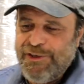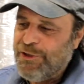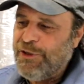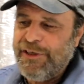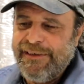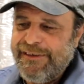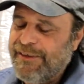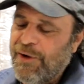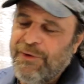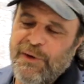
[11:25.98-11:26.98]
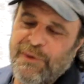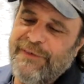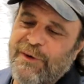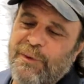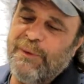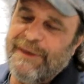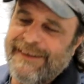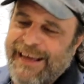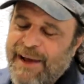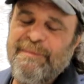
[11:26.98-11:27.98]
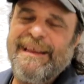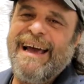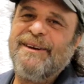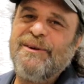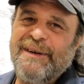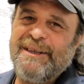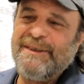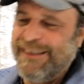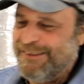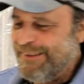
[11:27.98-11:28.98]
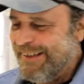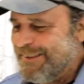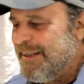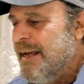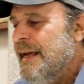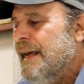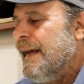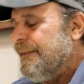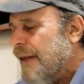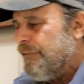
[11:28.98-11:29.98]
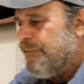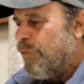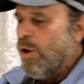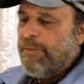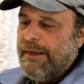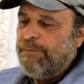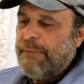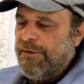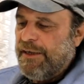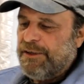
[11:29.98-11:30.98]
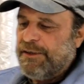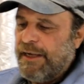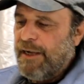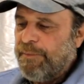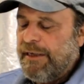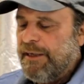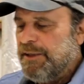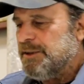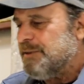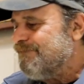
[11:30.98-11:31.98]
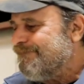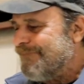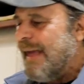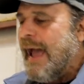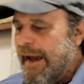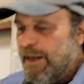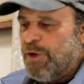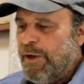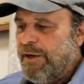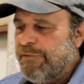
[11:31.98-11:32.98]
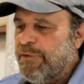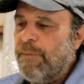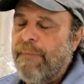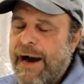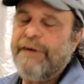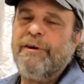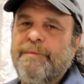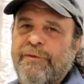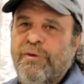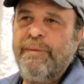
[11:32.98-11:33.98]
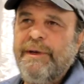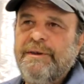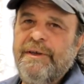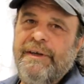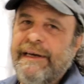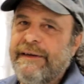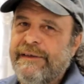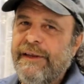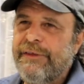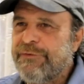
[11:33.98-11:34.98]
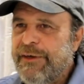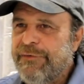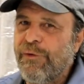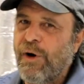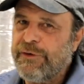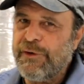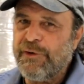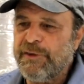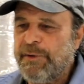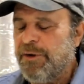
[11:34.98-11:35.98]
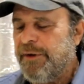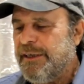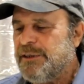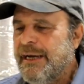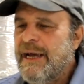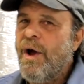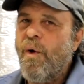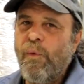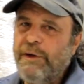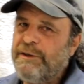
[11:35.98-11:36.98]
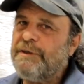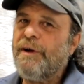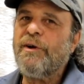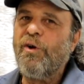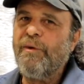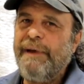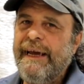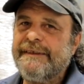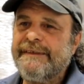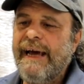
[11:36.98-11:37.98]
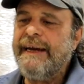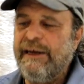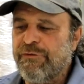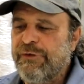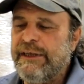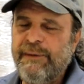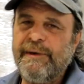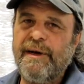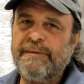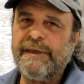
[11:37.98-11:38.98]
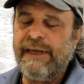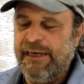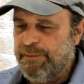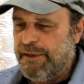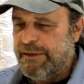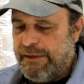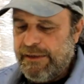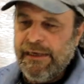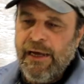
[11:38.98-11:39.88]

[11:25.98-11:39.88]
You wouldn't even want to attempt that with a Slant 6. That four main bearing setup is adequate for moderate performance. You know, you get into the 300-400 horsepower range. Once you start going past that, it really becomes a liability.